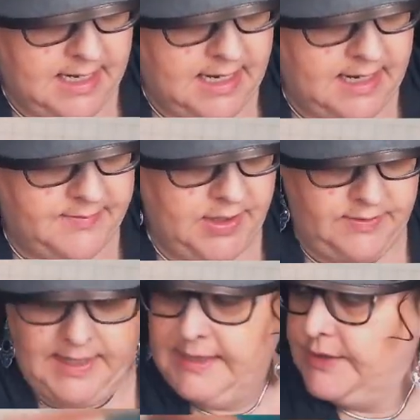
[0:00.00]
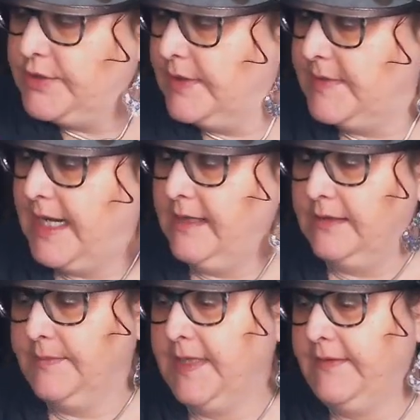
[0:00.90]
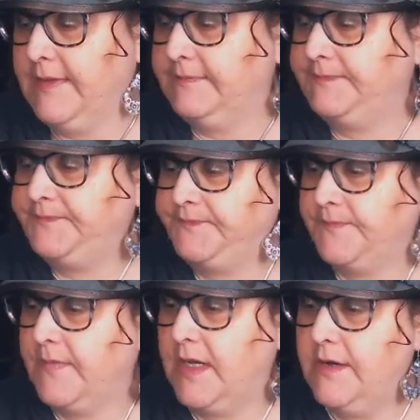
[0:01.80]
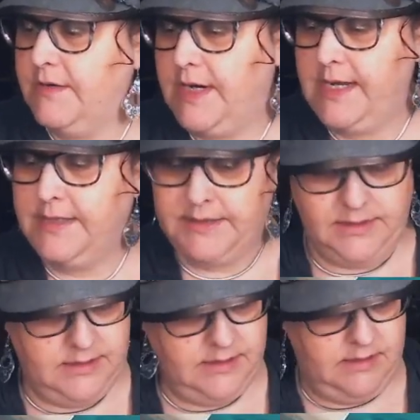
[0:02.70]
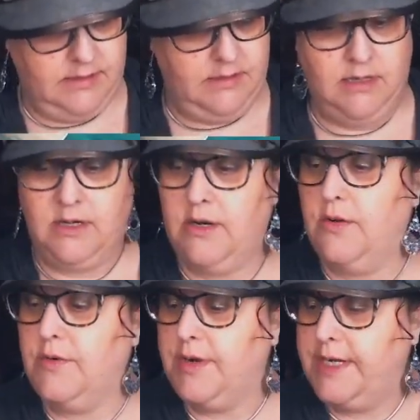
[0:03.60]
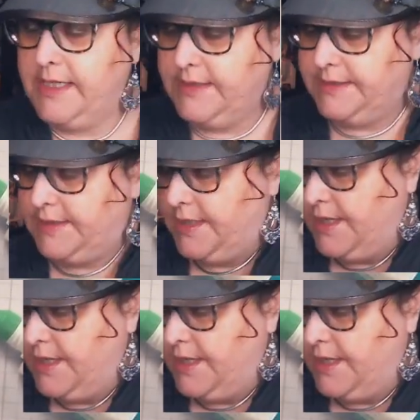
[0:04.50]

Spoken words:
Oh, that needs trimmed down a little bit even. All right, no worries.